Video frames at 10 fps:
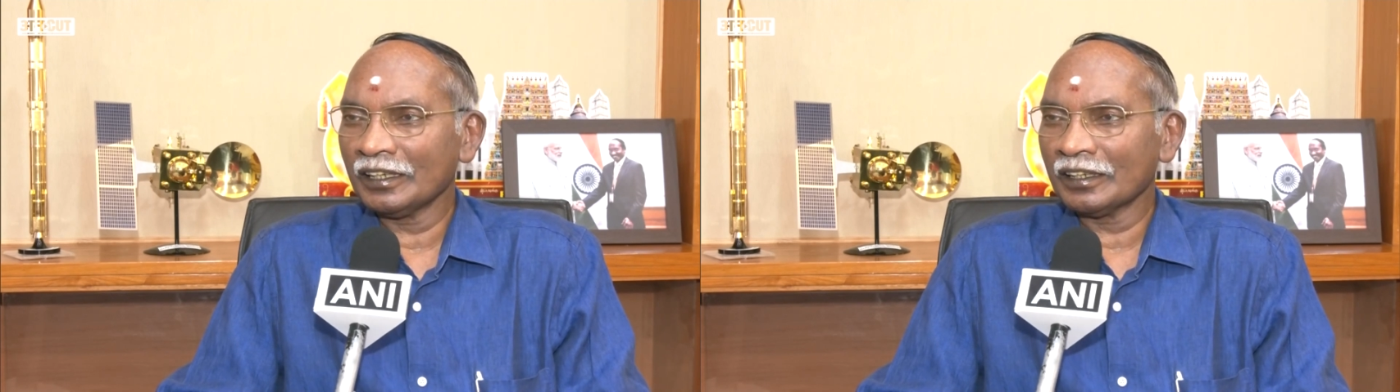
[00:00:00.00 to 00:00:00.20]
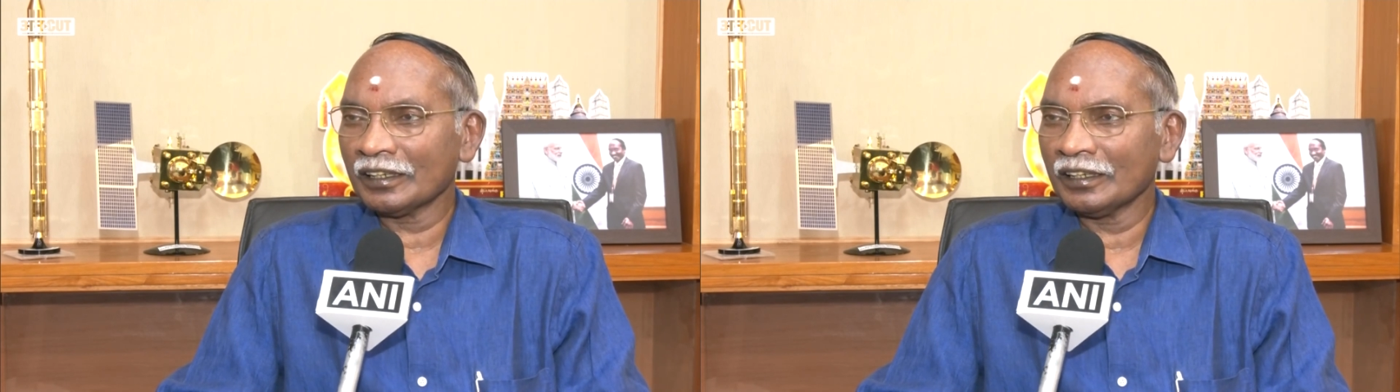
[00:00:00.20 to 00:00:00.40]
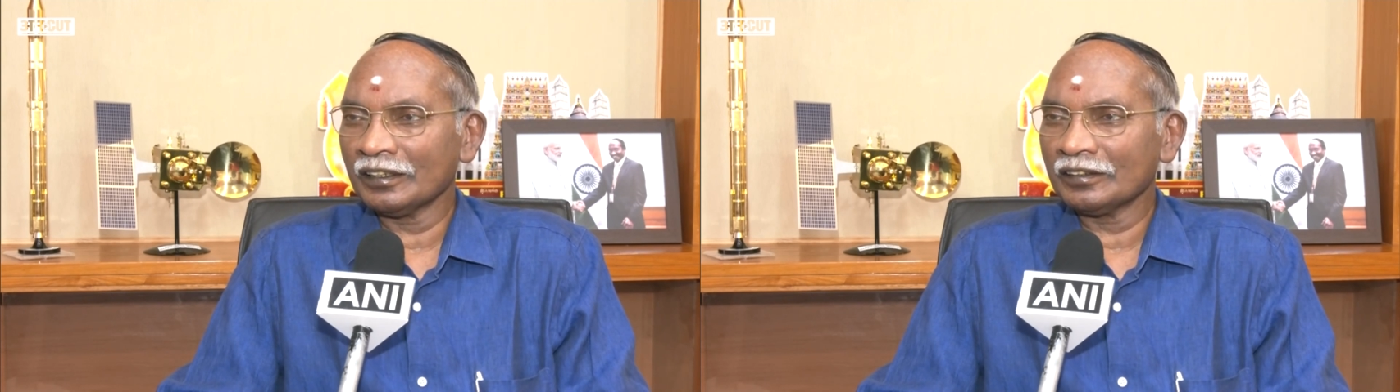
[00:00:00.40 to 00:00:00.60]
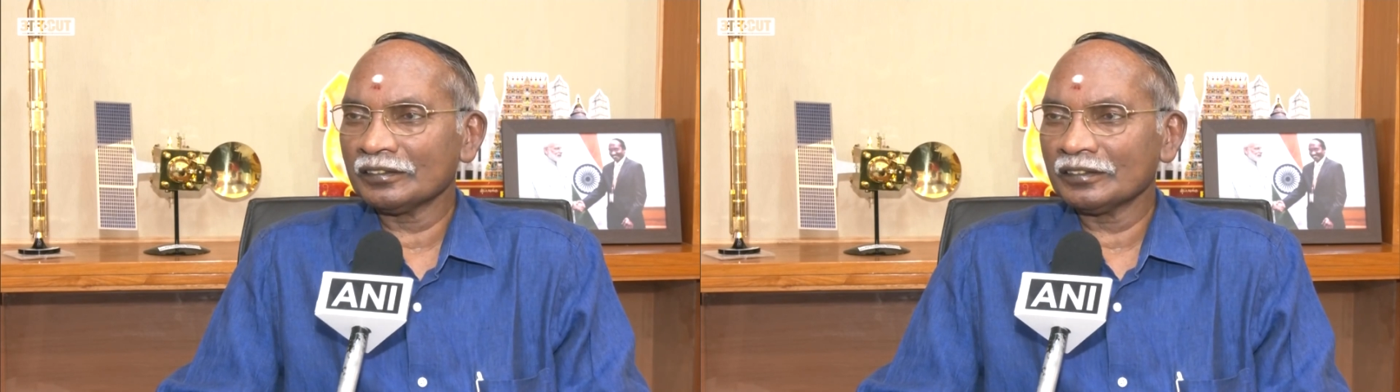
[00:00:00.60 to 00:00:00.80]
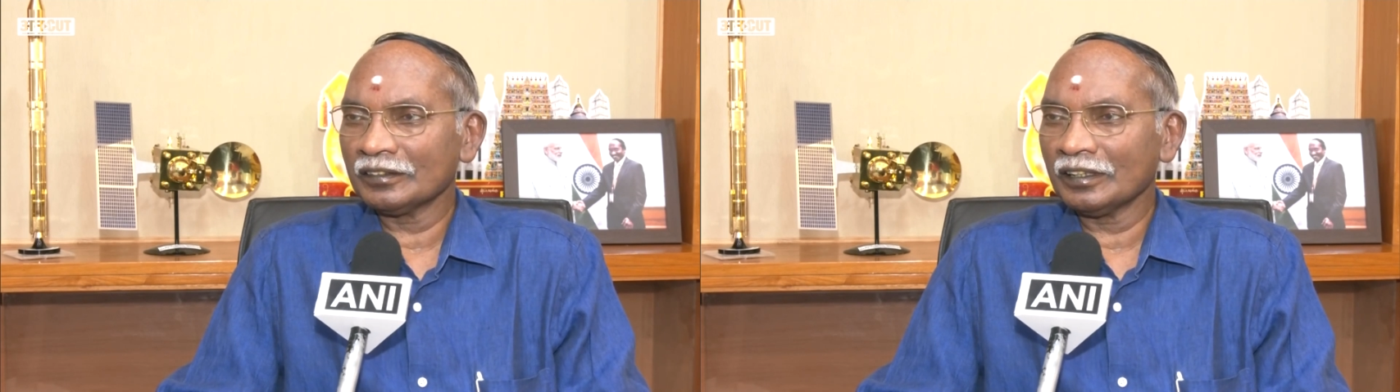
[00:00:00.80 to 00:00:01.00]
are
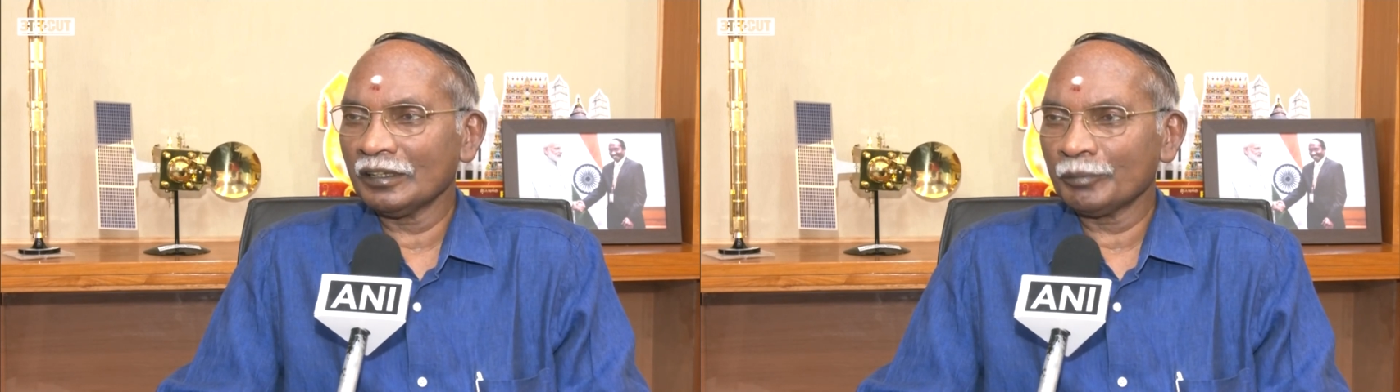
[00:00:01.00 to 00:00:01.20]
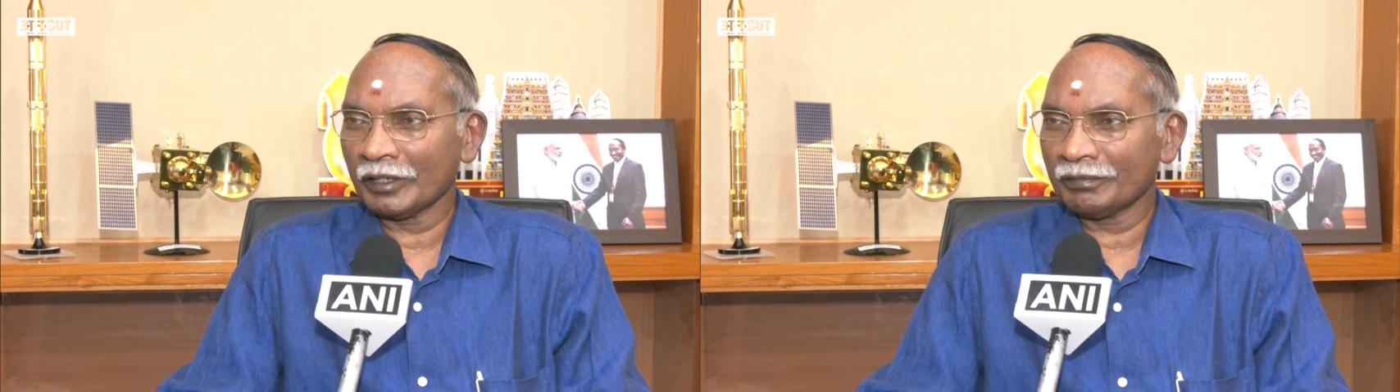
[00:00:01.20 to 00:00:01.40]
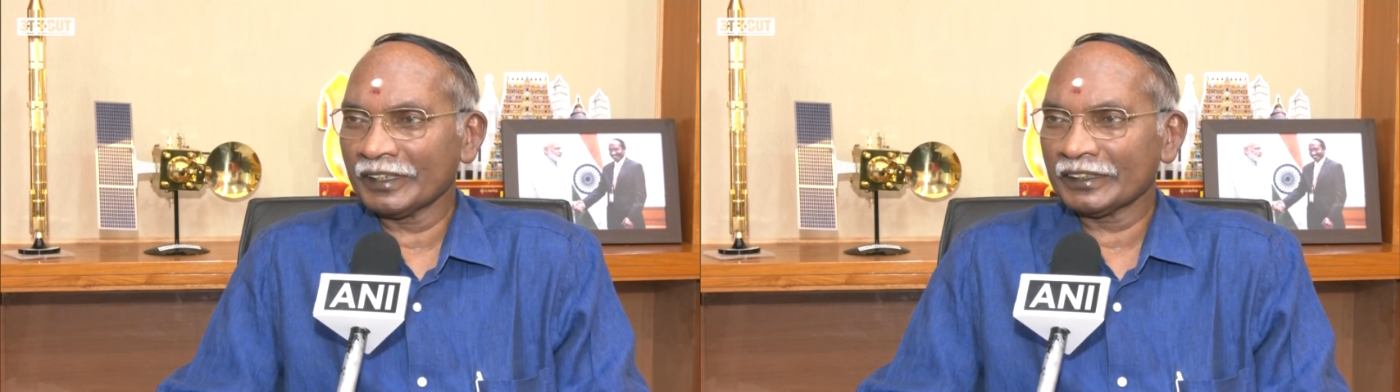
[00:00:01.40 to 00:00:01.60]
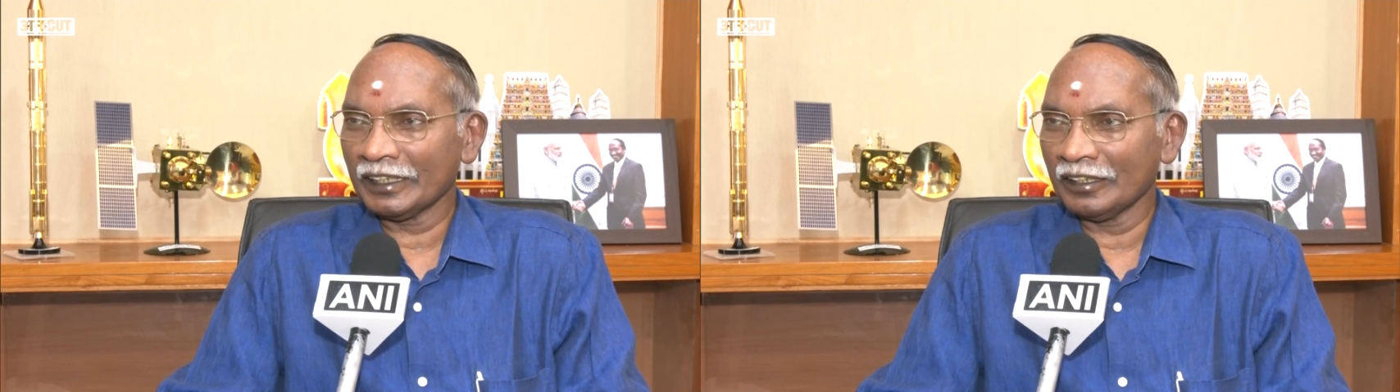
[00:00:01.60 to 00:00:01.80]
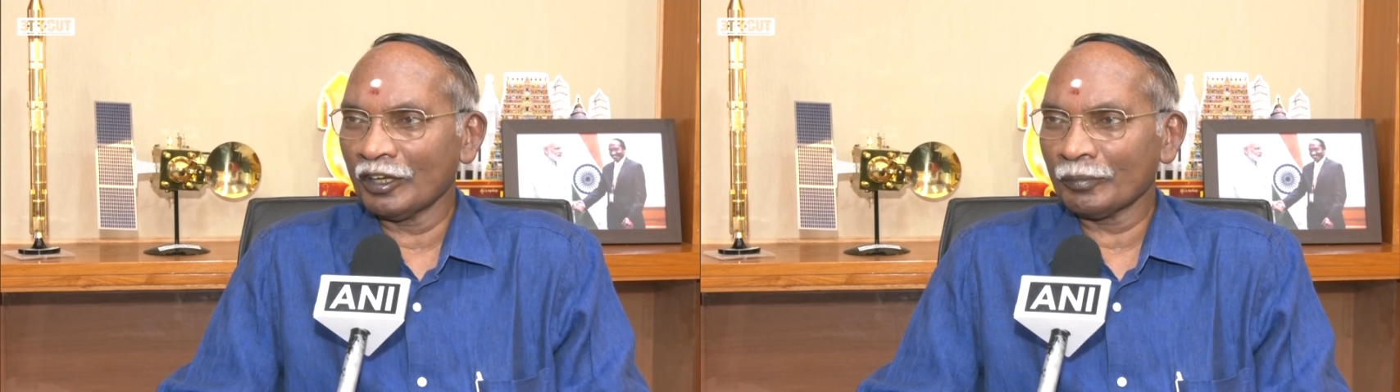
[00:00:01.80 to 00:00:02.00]

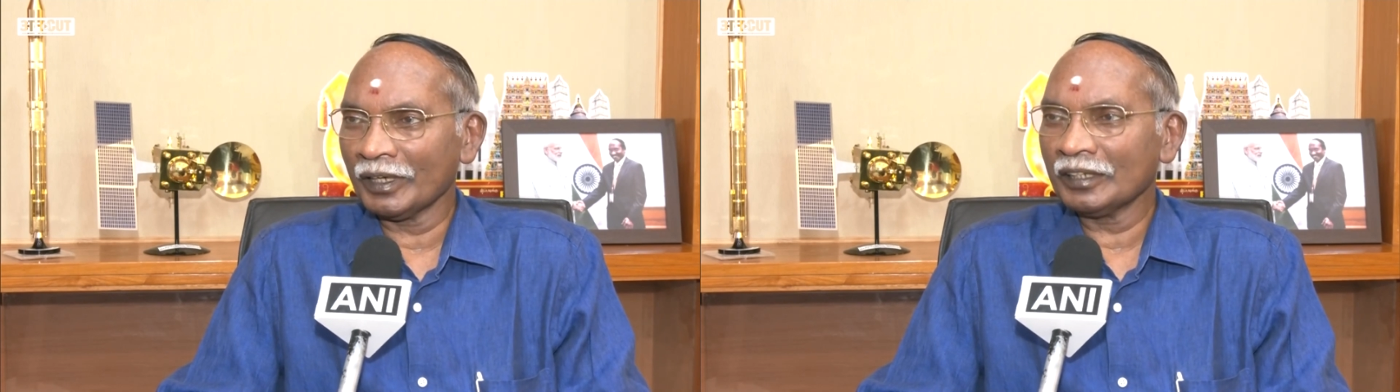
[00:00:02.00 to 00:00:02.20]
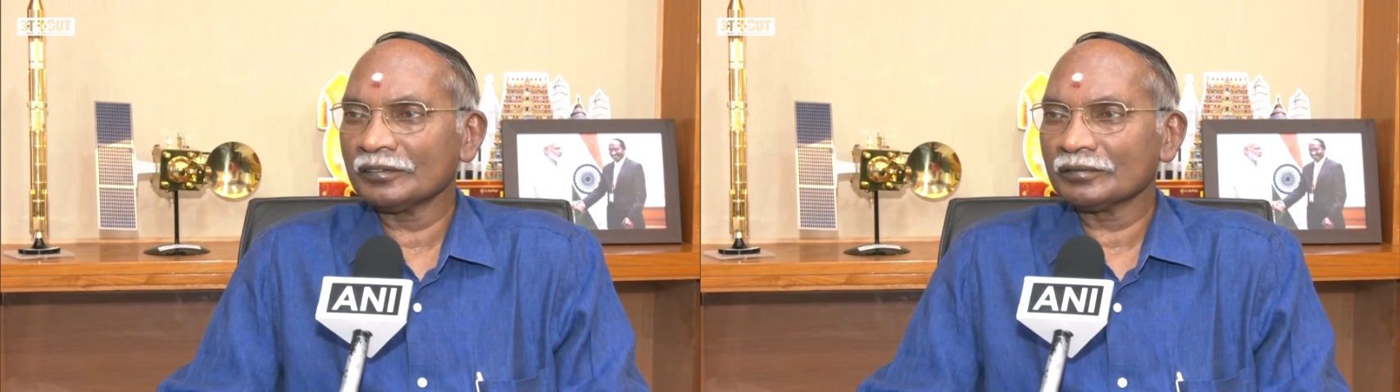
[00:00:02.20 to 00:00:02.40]
perfectly normal.